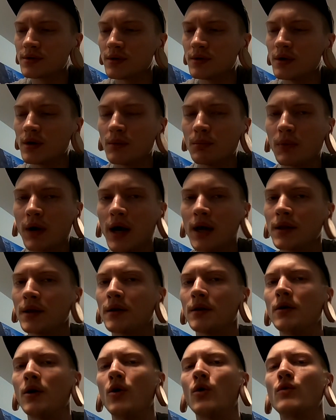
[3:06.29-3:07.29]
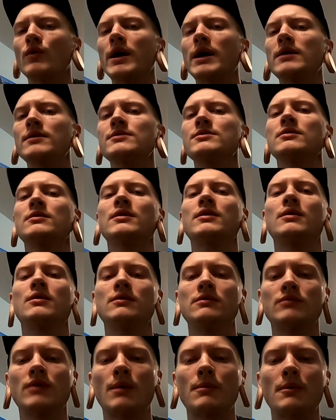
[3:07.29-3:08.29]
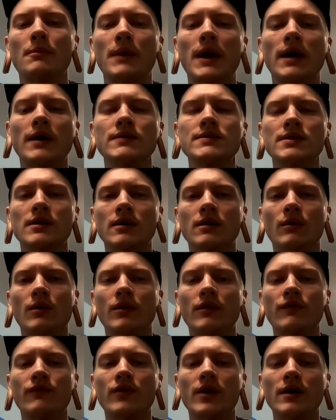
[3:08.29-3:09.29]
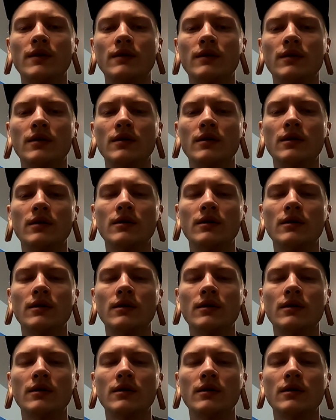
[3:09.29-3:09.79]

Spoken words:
so you can buy little O-rings or little rubber bands that go on the front